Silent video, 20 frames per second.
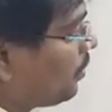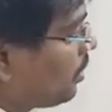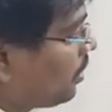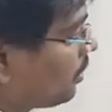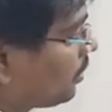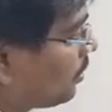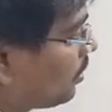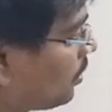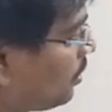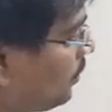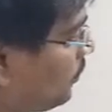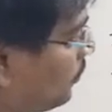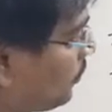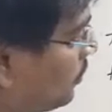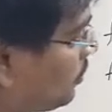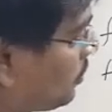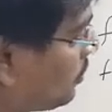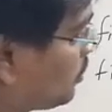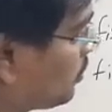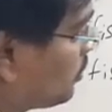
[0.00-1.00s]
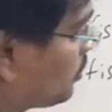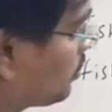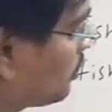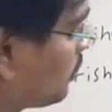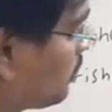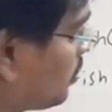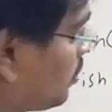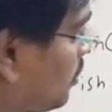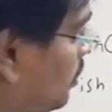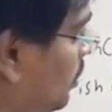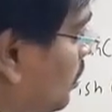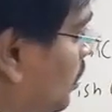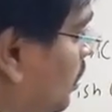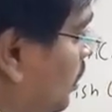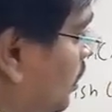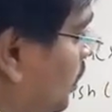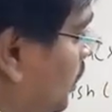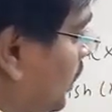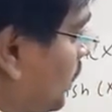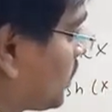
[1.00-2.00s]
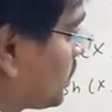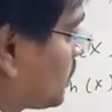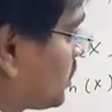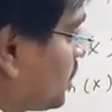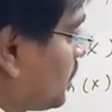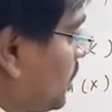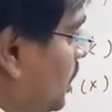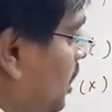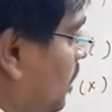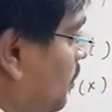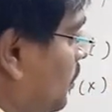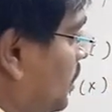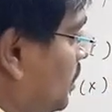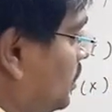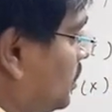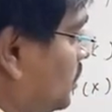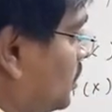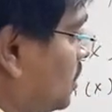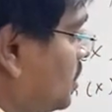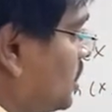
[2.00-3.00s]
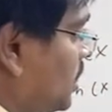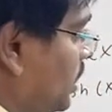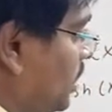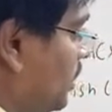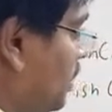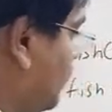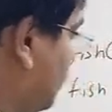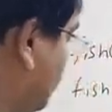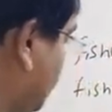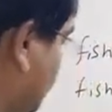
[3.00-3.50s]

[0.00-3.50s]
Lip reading: part of x comma z.